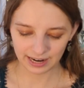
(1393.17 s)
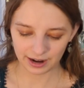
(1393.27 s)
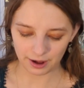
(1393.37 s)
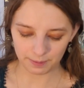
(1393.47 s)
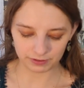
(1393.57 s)

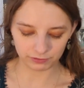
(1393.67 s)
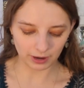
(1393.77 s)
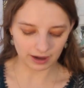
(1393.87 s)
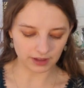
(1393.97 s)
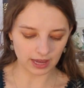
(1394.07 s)
If you
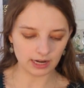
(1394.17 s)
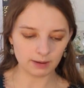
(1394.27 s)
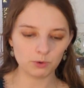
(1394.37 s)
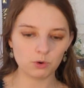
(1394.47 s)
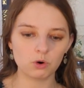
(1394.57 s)
have any
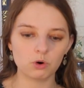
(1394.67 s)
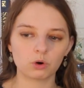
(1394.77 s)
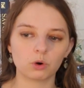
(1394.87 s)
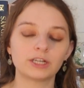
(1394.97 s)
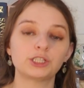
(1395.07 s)
more
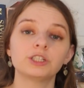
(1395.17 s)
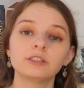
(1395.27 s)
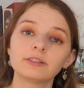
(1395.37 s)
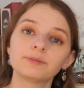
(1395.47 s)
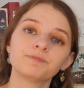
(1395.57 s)

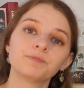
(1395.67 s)
questions